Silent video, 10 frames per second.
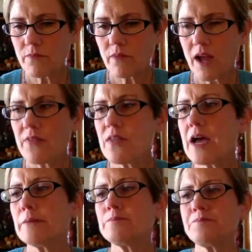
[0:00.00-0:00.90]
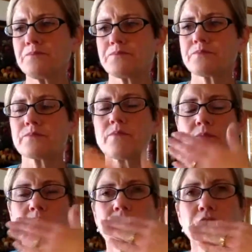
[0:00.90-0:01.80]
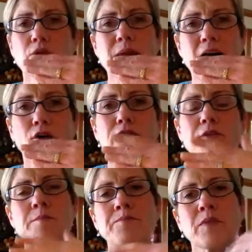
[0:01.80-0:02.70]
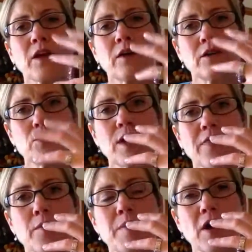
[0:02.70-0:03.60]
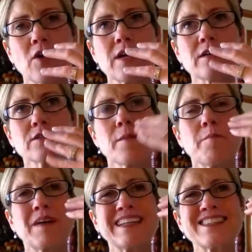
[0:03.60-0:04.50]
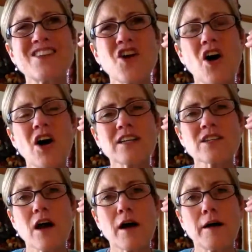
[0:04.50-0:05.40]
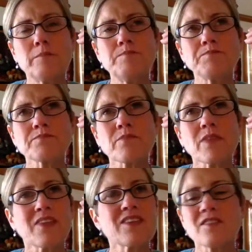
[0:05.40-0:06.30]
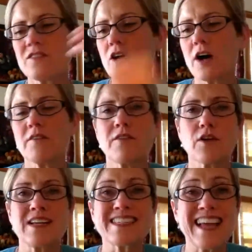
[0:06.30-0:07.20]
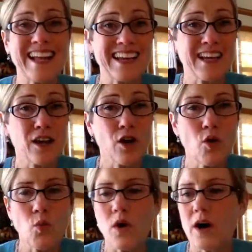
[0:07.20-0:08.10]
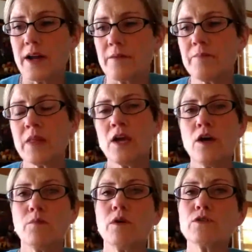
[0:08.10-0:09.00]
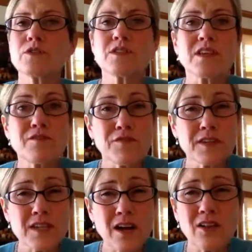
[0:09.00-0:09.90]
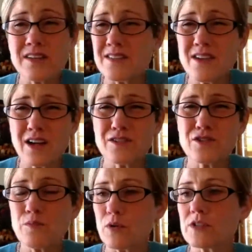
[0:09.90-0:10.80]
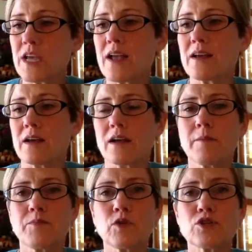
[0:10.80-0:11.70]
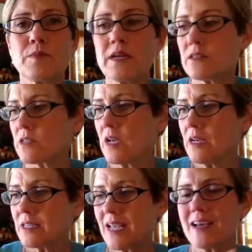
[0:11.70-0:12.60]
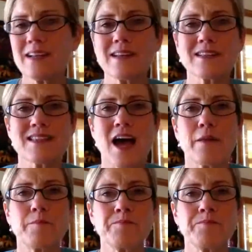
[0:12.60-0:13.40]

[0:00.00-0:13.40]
And then in your mouth, you get the berries, but it's not, this is not a very tannic wine. Most Zinfandel is not super tannic, which means tannin is that